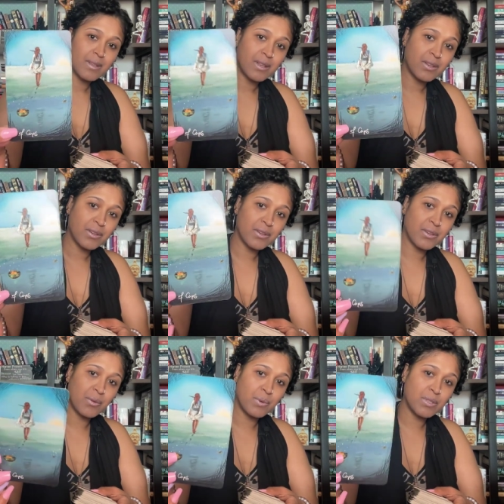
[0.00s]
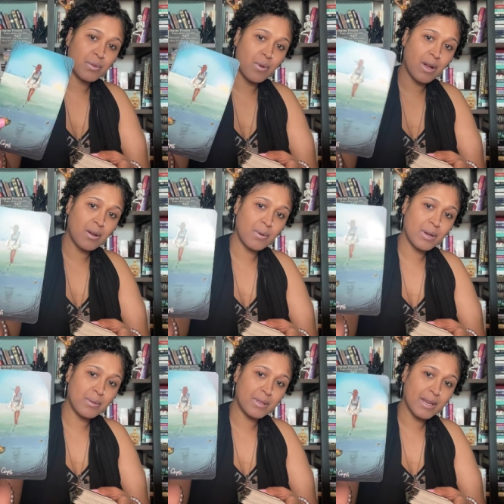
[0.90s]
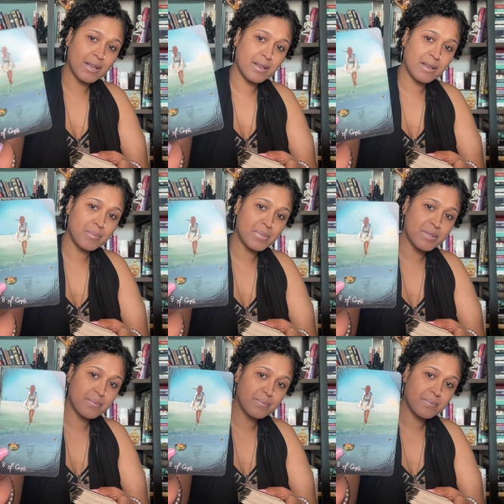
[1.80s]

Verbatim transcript: And you're going to know when to walk away with the Eight of Cups.